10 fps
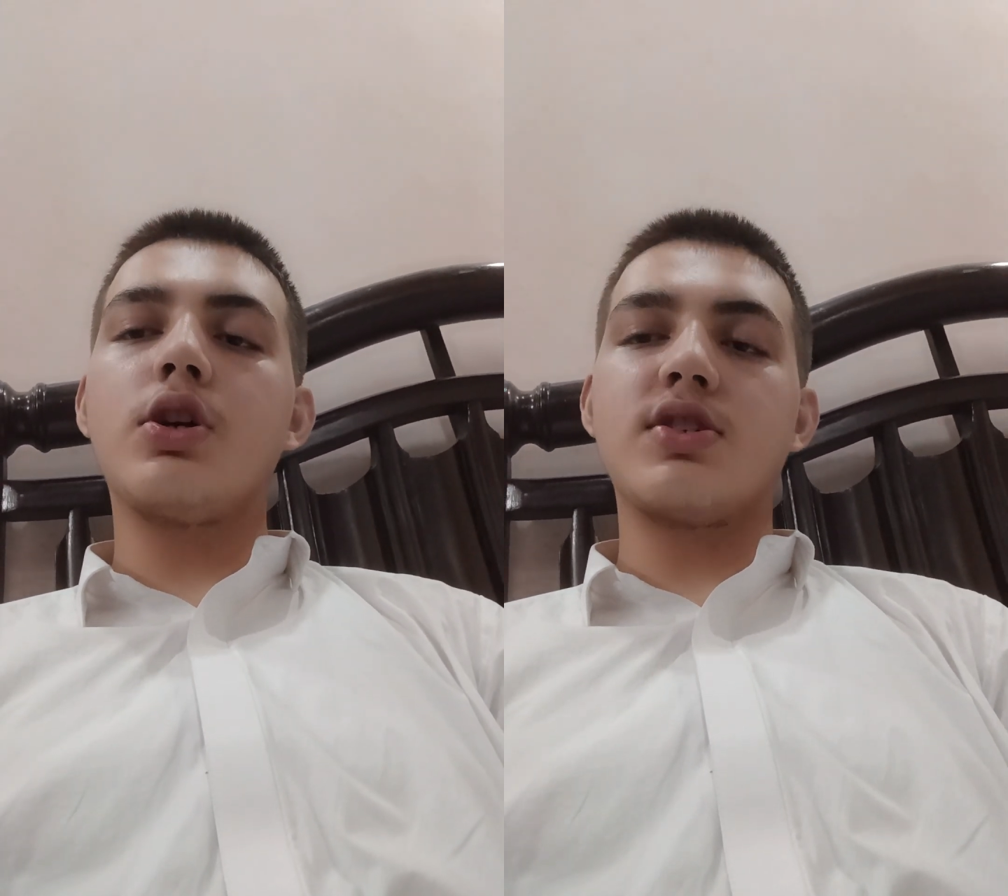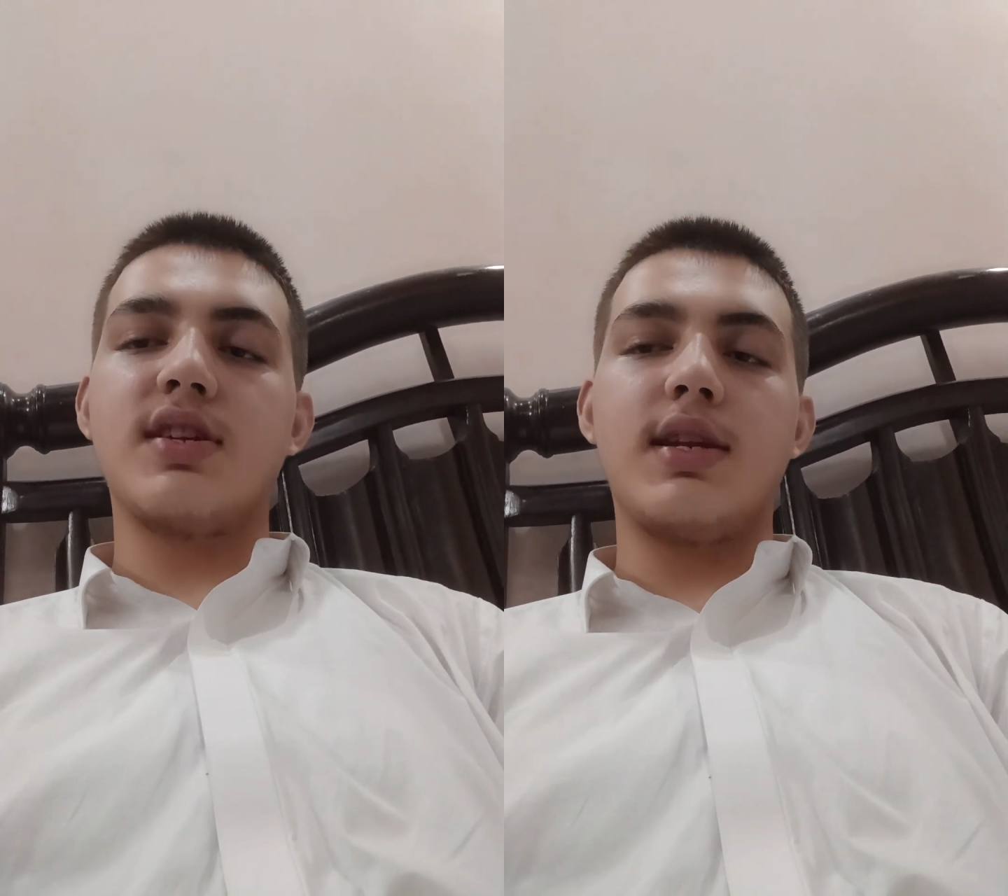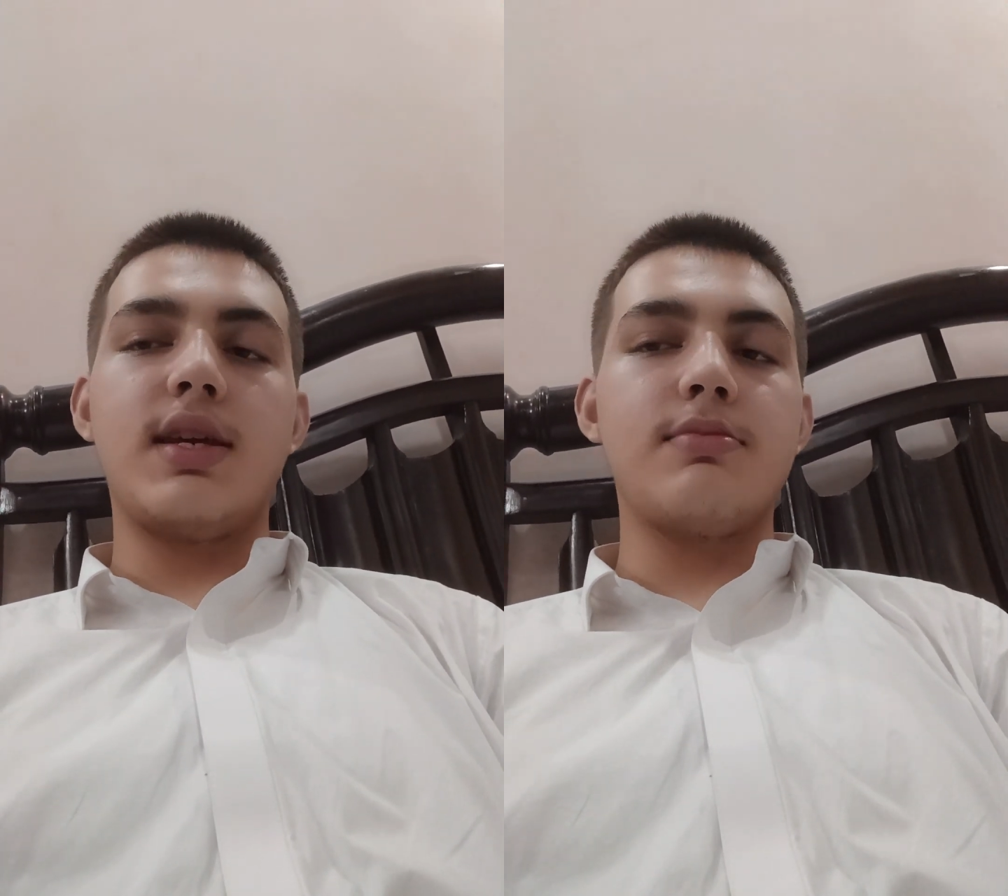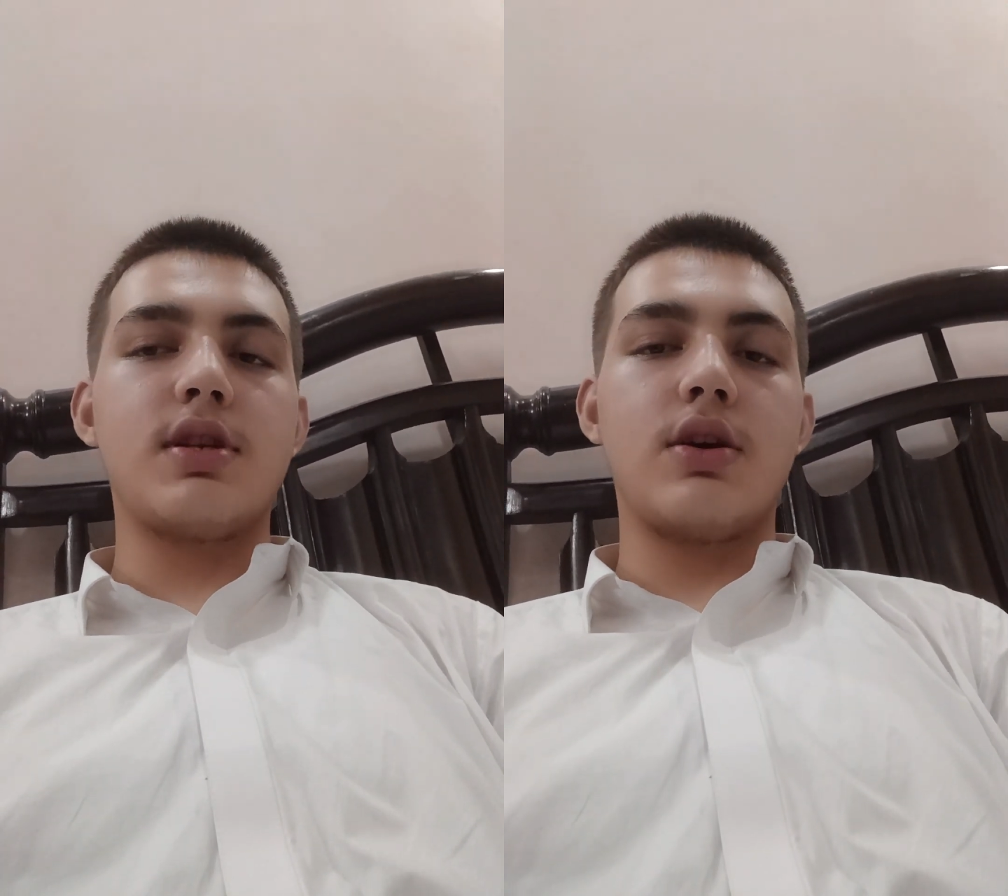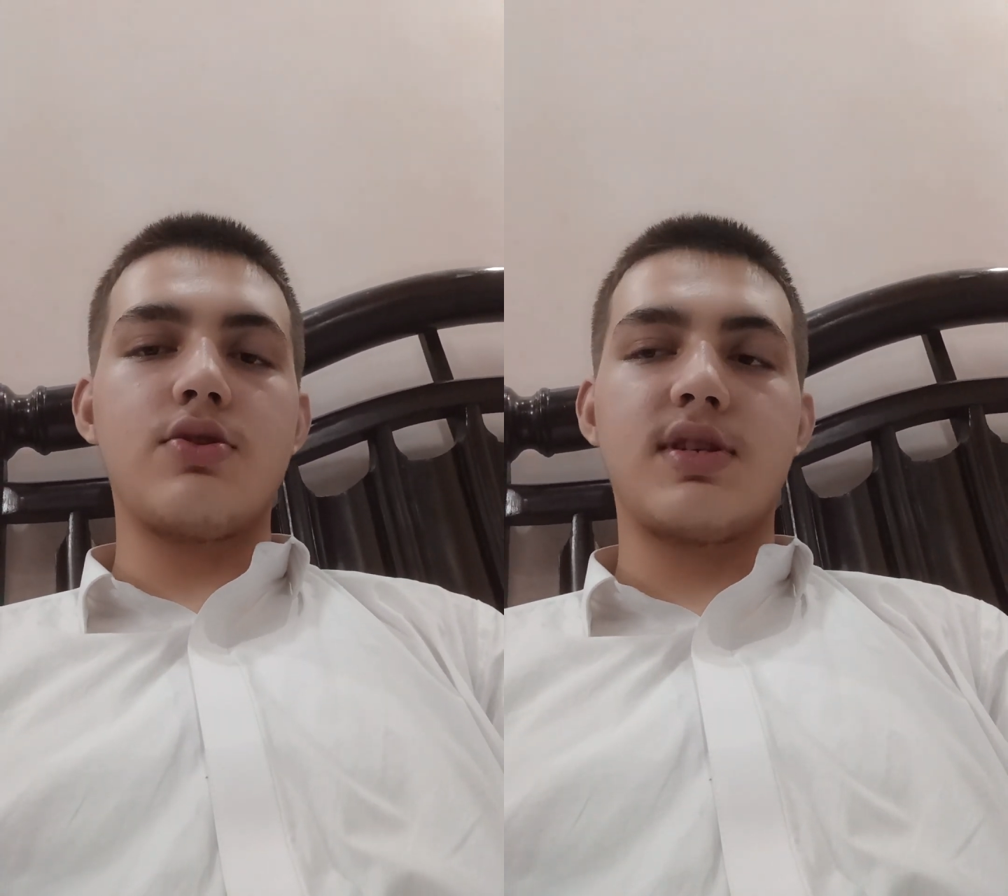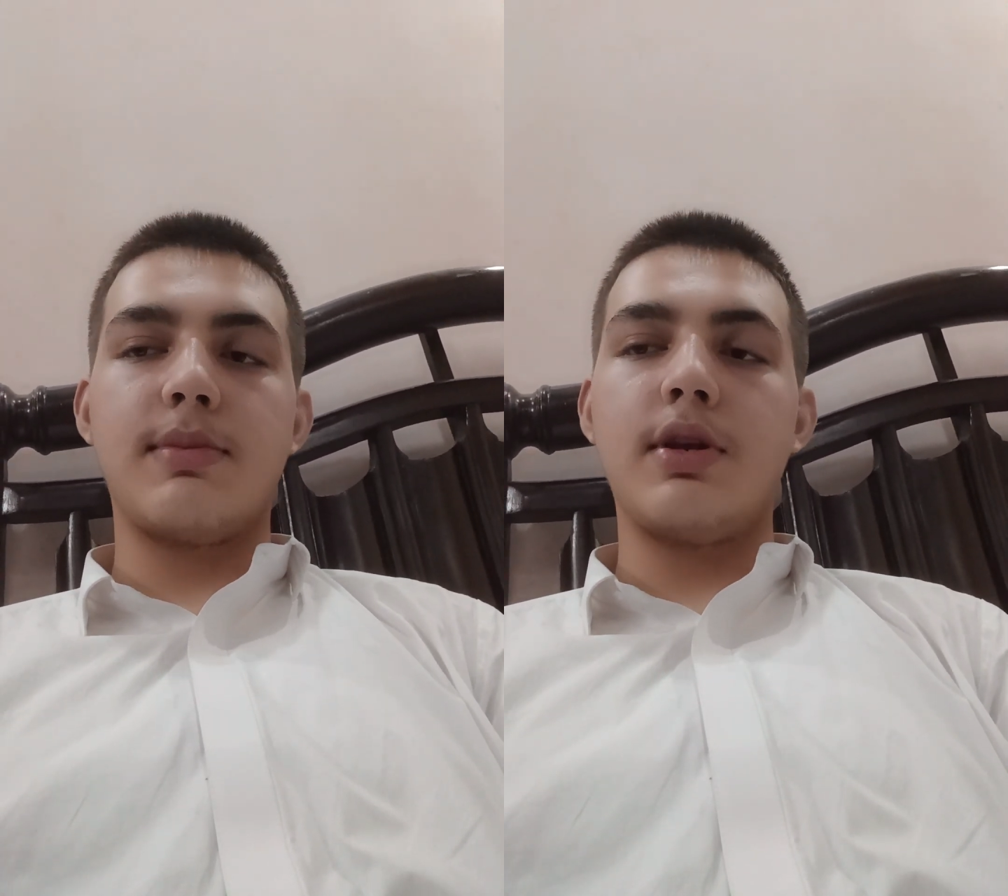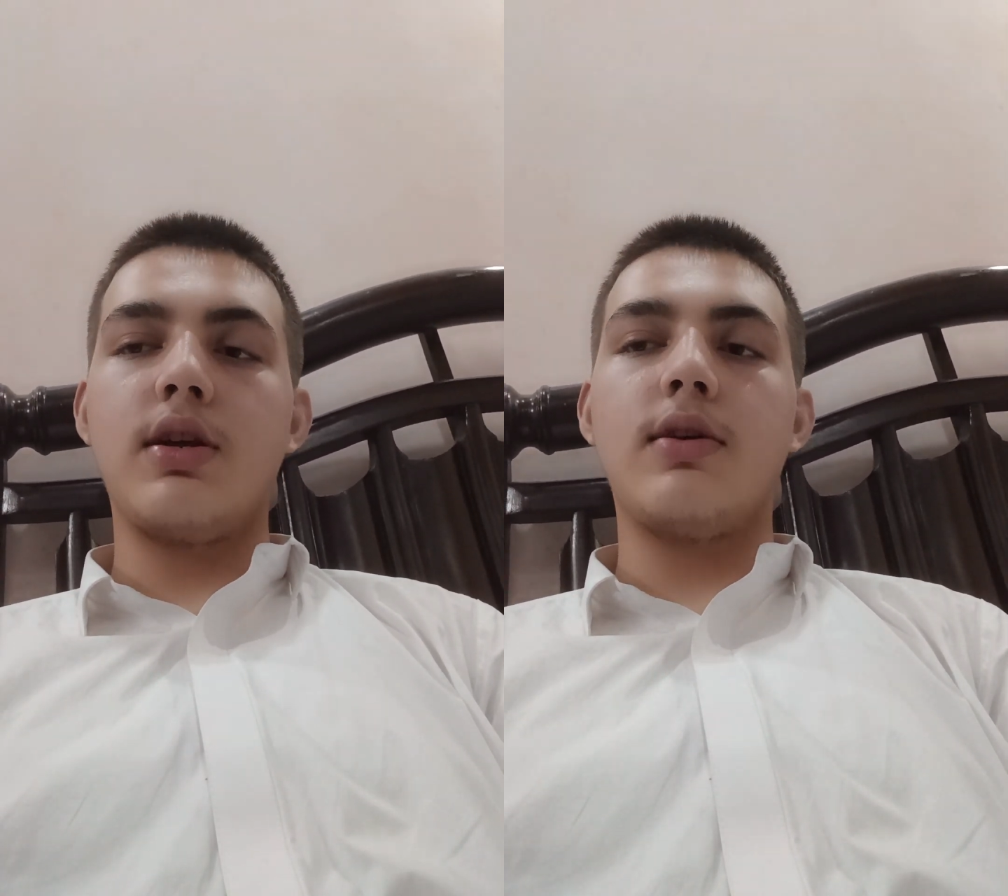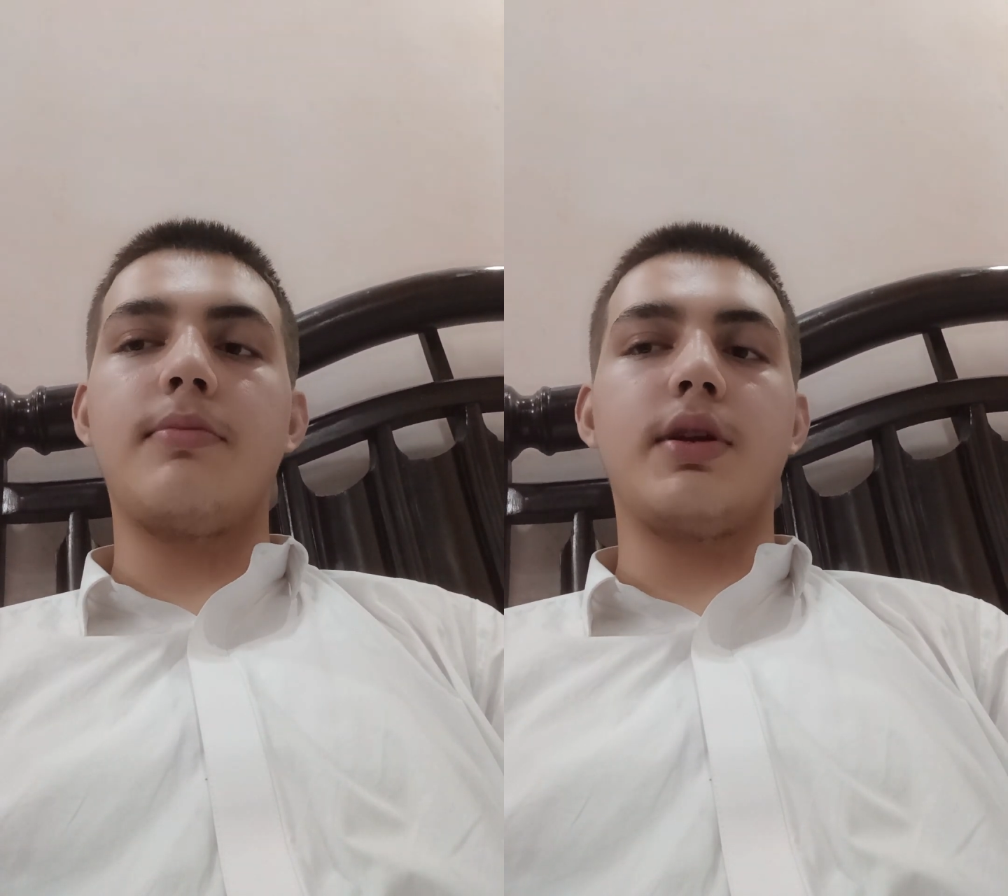the names sound
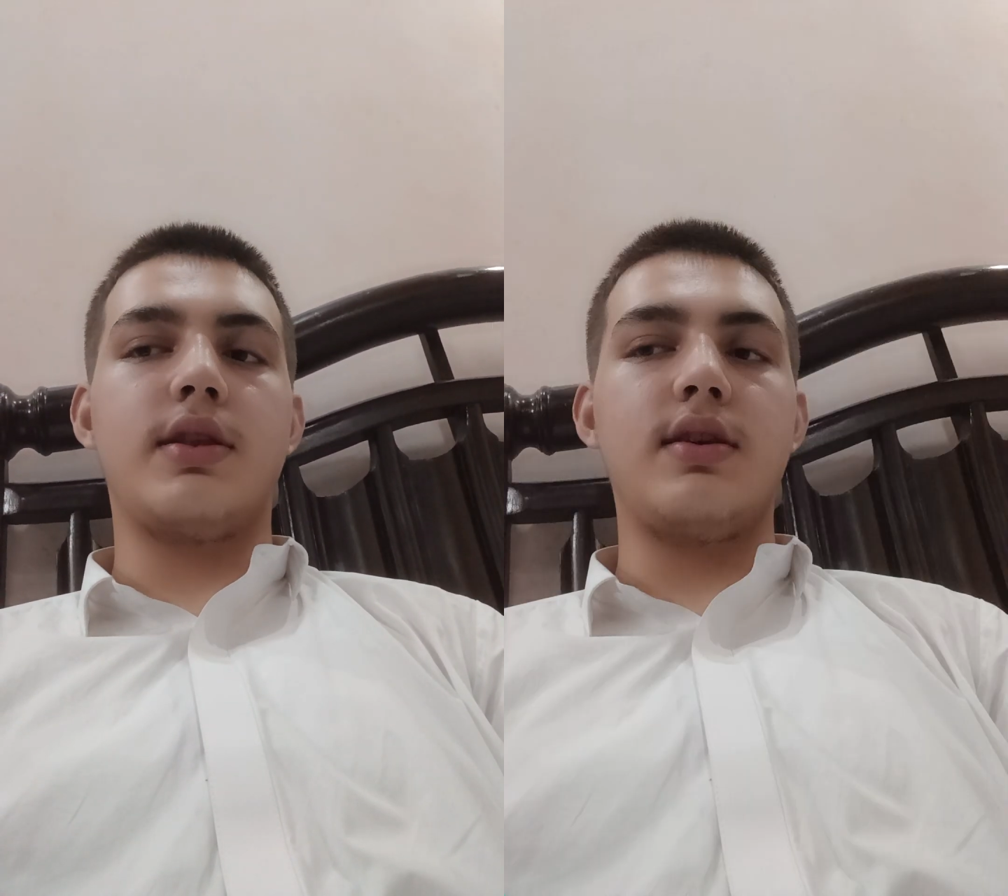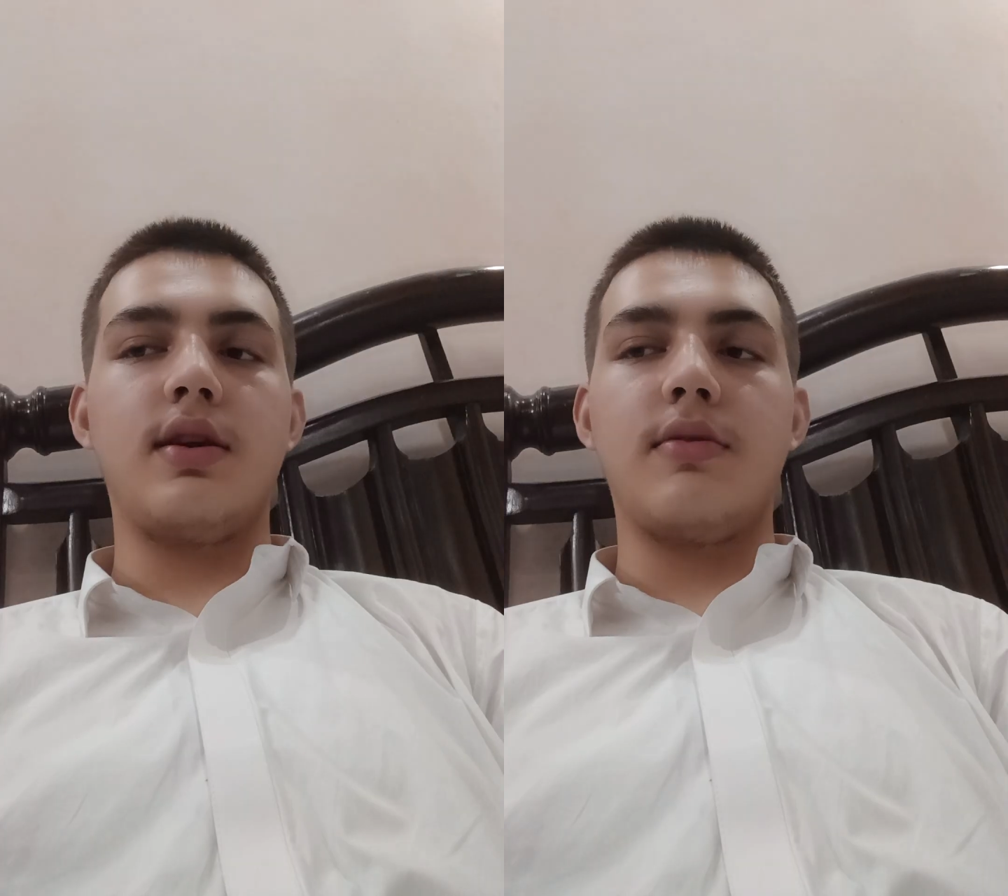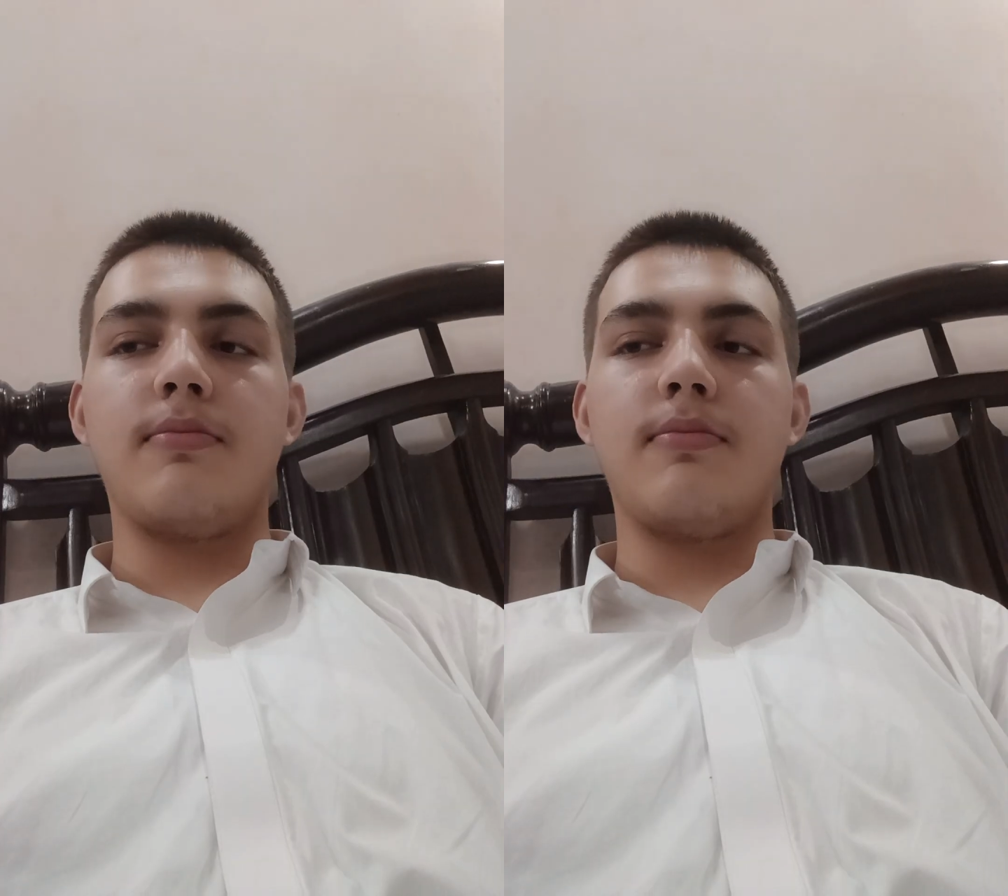similar but the